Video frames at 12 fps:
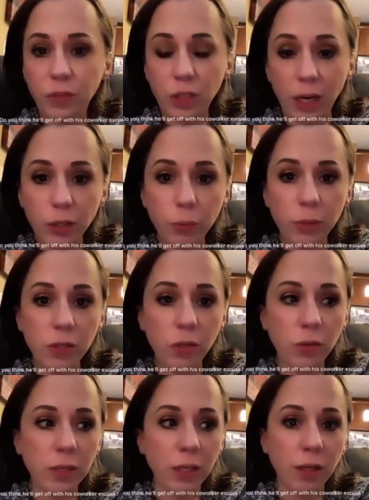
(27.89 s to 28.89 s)
Josh was
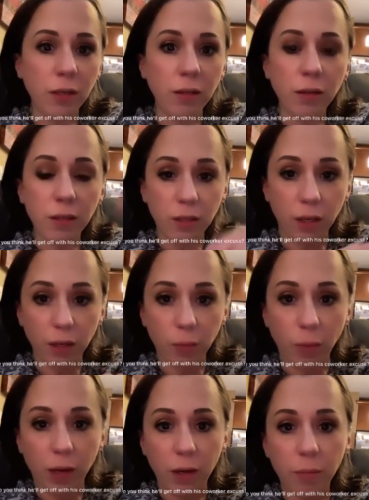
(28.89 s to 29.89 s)
using the
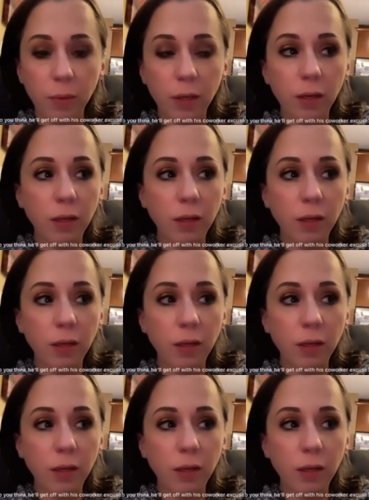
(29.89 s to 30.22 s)
dark web.